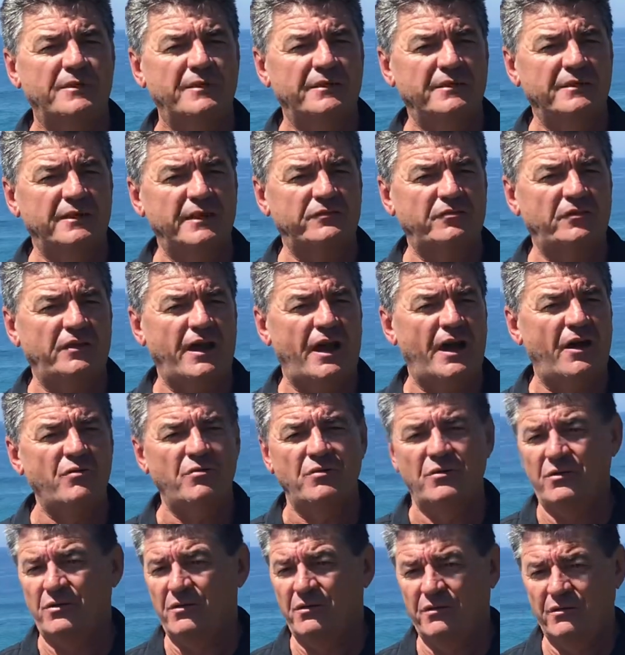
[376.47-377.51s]
Let's go.
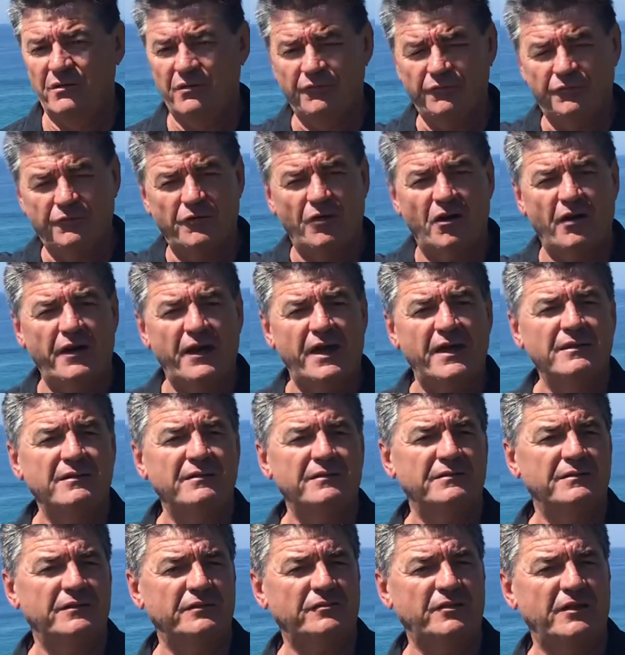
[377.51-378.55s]
Friday.
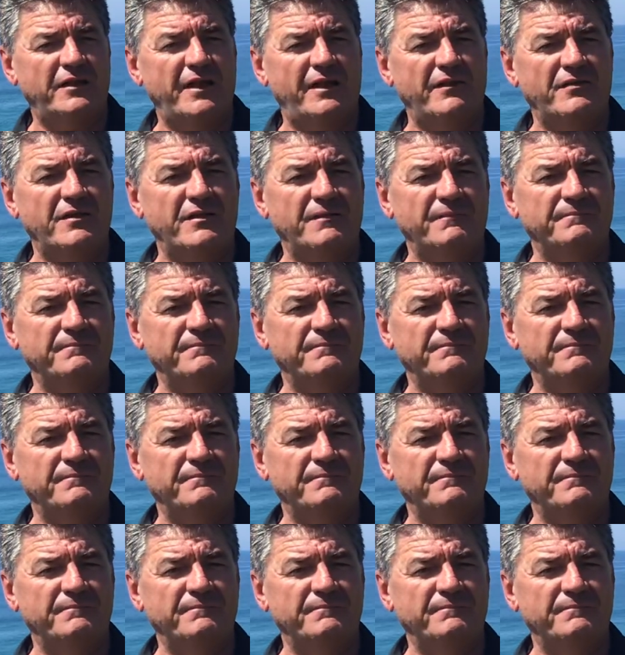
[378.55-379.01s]
Let's get out there.